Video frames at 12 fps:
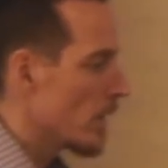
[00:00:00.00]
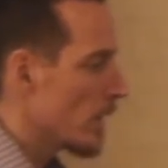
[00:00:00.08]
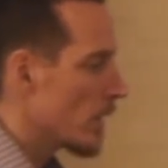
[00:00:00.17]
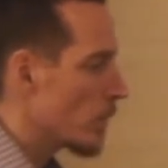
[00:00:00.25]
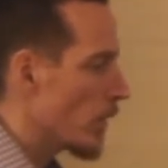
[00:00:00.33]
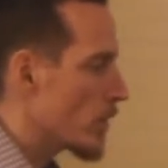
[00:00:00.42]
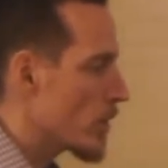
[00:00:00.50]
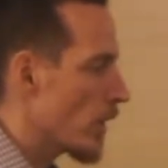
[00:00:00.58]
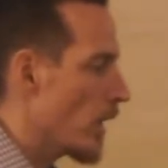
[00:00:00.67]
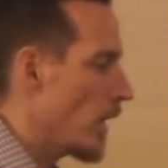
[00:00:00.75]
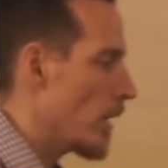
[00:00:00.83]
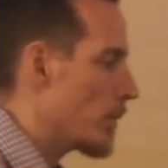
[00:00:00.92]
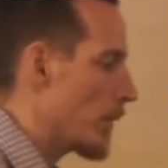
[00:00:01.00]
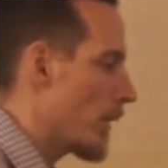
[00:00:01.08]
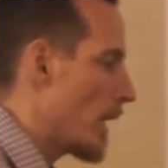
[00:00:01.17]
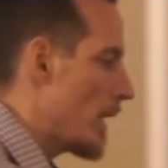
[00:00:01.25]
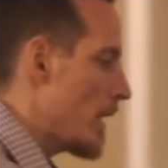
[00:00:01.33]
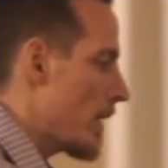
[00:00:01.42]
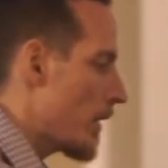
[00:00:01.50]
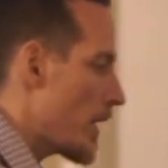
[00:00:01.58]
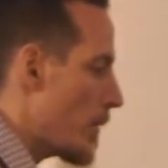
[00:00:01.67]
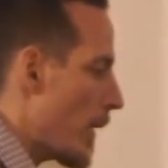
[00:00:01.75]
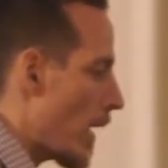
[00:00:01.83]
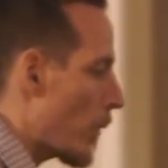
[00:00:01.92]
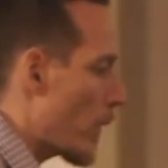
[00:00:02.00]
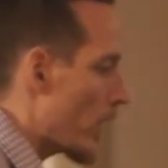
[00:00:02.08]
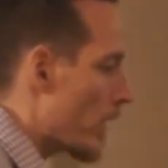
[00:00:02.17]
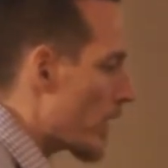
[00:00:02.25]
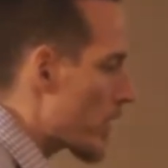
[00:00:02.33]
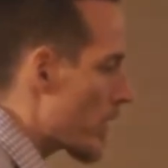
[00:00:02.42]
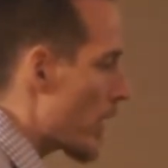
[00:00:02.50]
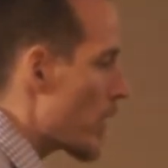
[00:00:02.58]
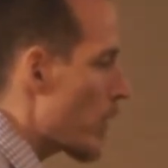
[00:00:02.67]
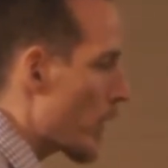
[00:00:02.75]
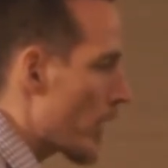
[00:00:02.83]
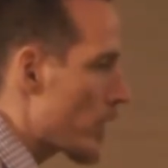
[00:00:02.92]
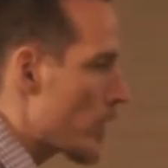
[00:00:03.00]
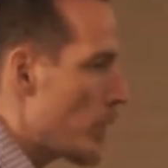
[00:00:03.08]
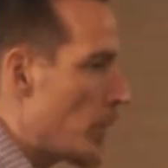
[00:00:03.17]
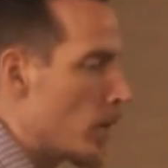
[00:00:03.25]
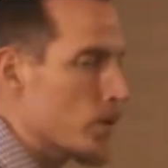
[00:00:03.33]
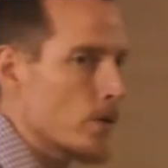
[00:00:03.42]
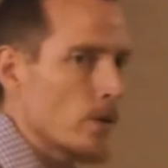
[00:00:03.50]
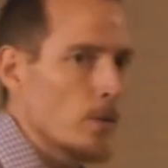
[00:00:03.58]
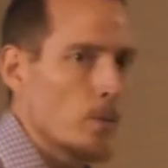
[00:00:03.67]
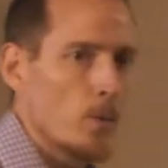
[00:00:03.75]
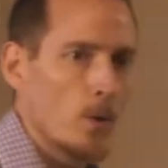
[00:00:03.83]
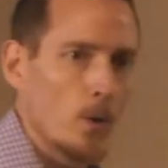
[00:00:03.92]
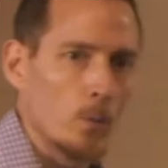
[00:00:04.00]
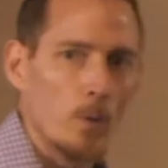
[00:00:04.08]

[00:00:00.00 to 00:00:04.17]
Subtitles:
And once you're up, think about what it is that you want to do most in the world.